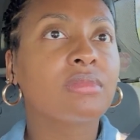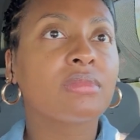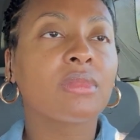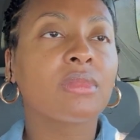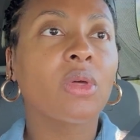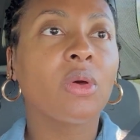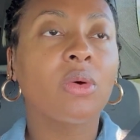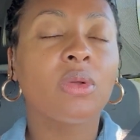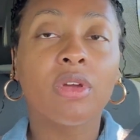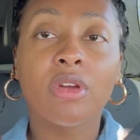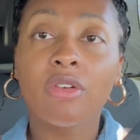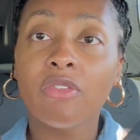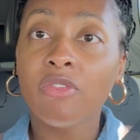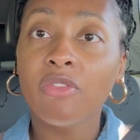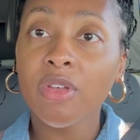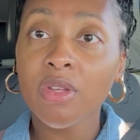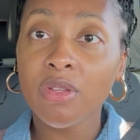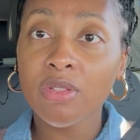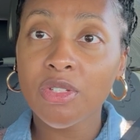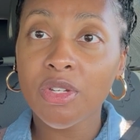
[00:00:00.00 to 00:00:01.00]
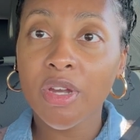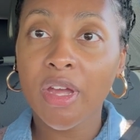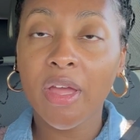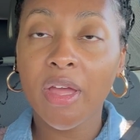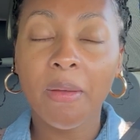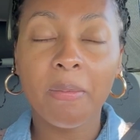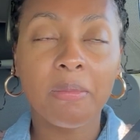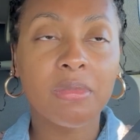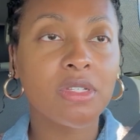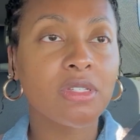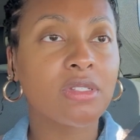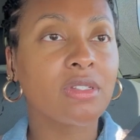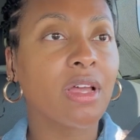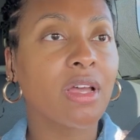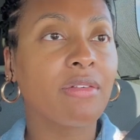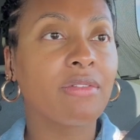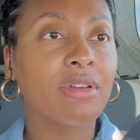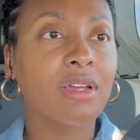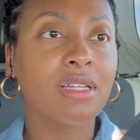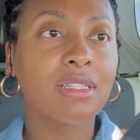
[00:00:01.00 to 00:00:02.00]
go to her field trip. She's gonna
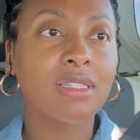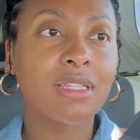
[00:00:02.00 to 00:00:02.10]
have a good